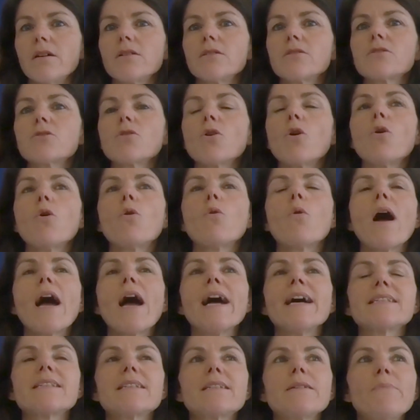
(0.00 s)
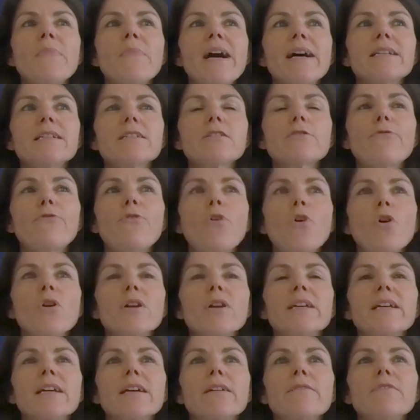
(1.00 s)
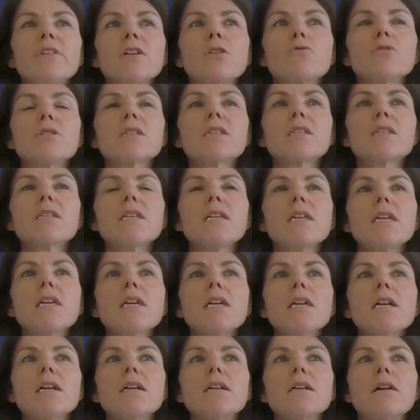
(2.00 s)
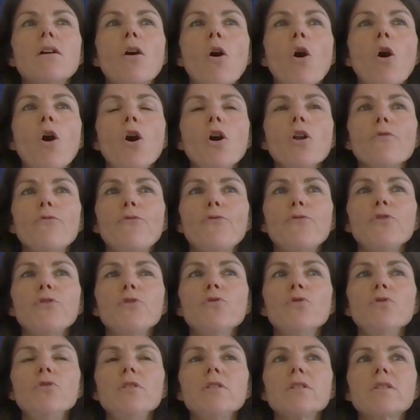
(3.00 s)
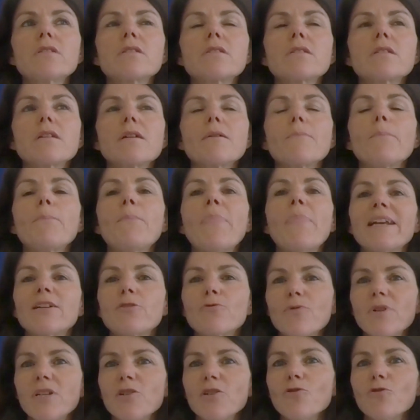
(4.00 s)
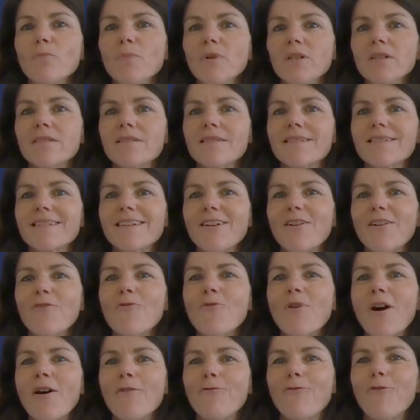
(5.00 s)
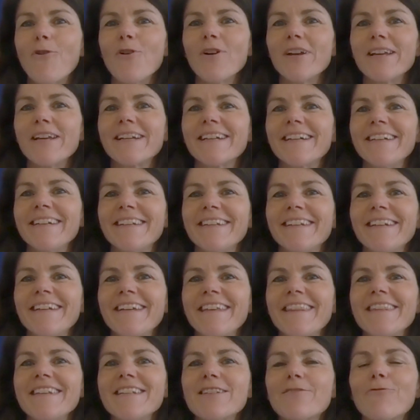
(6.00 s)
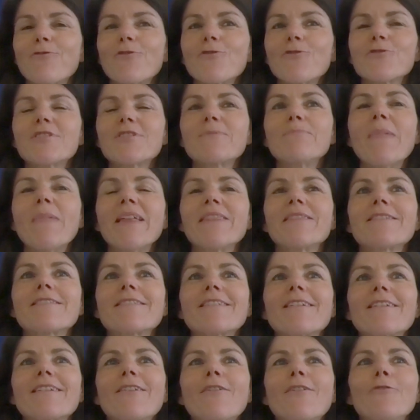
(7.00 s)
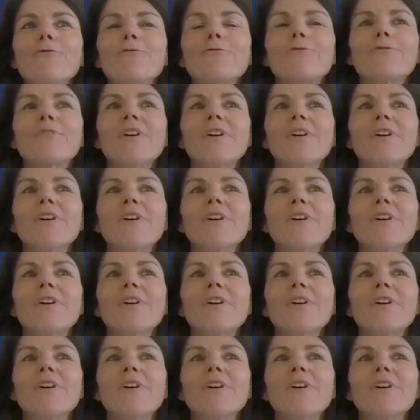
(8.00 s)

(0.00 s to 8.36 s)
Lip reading: So as demand is falling, we could see all fuels but renewables who are falling in this first month of